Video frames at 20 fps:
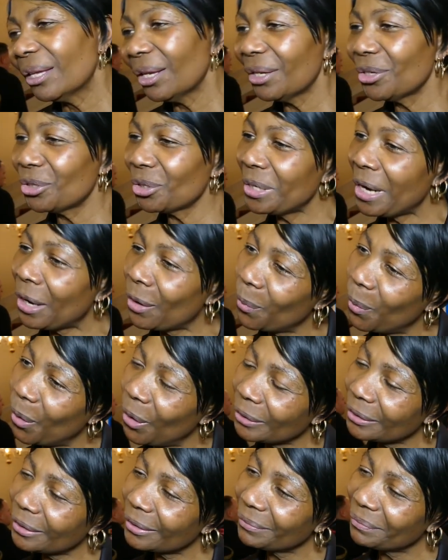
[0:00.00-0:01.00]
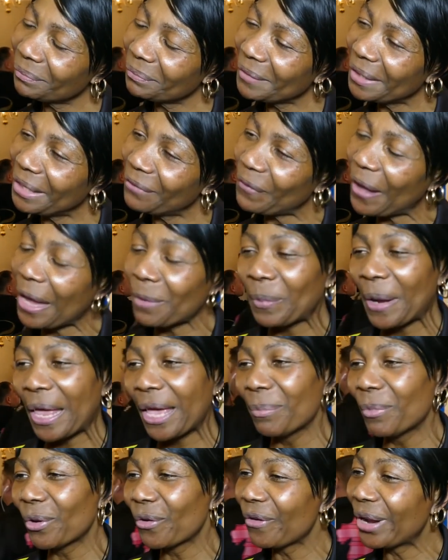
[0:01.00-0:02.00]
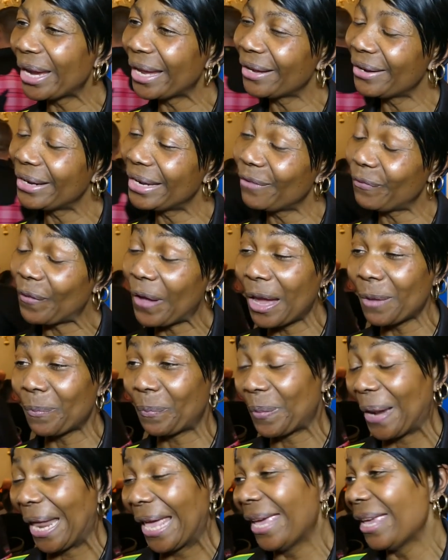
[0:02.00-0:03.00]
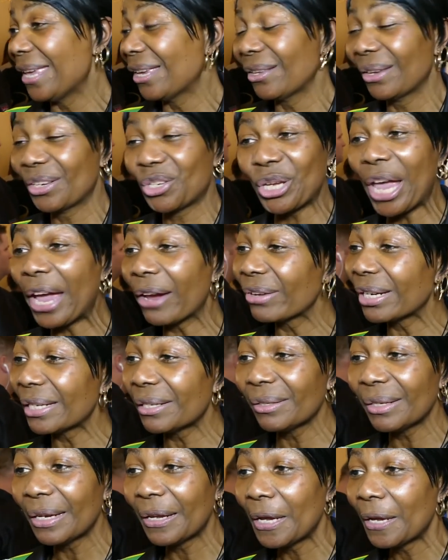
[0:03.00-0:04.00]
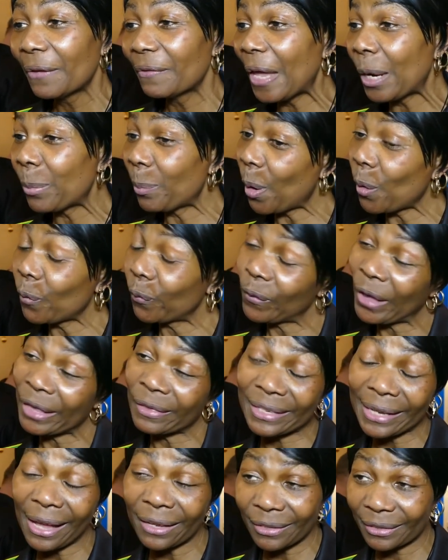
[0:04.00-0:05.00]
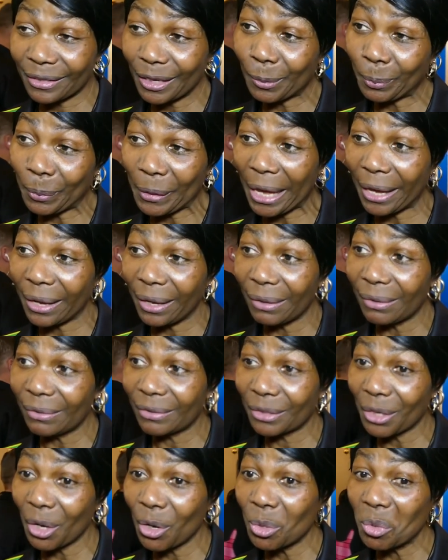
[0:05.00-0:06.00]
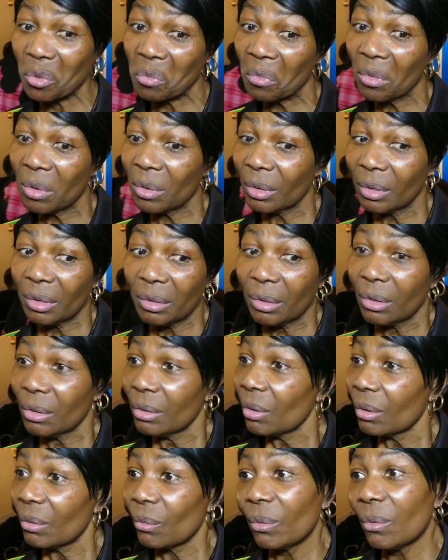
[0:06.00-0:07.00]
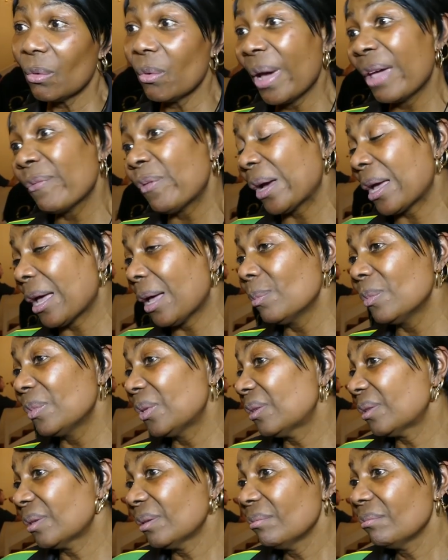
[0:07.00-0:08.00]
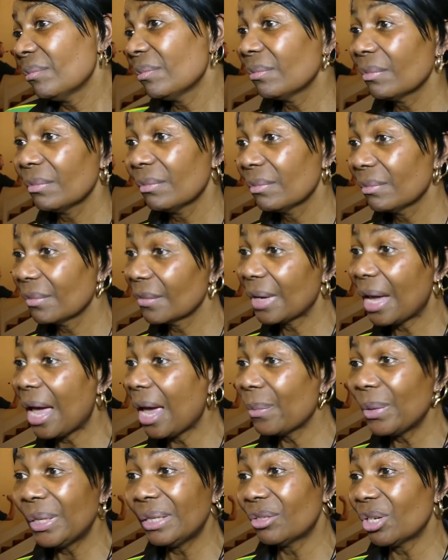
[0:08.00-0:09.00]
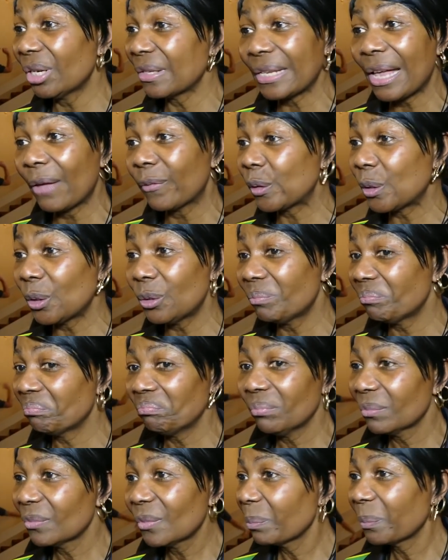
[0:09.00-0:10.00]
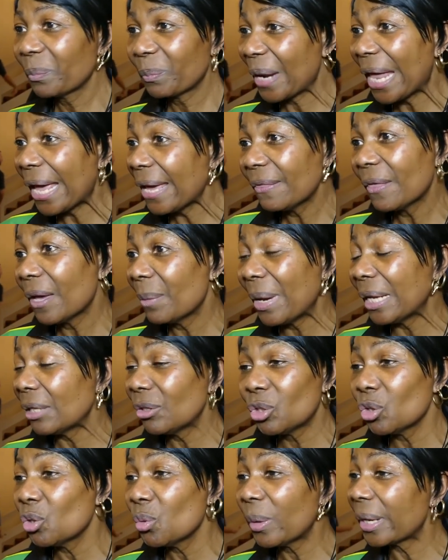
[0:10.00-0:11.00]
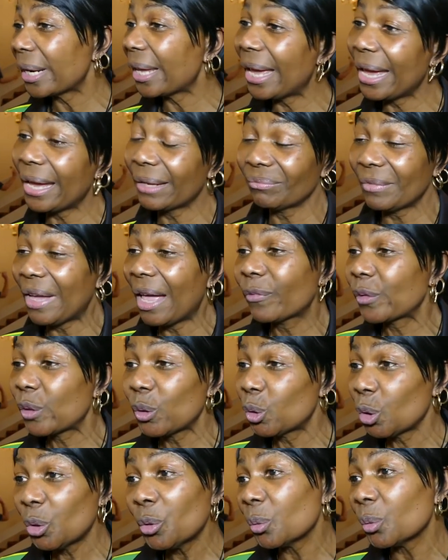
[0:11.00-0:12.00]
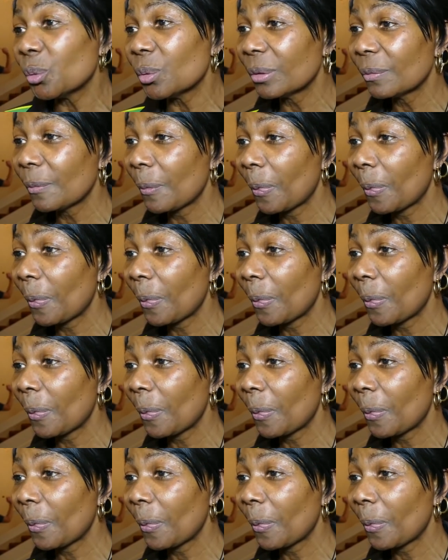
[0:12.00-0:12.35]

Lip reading: You know what? If I play Maria and if I play Sharon, they're both fantastic players, so whoever comes, I will just have to play them and do what I have to do.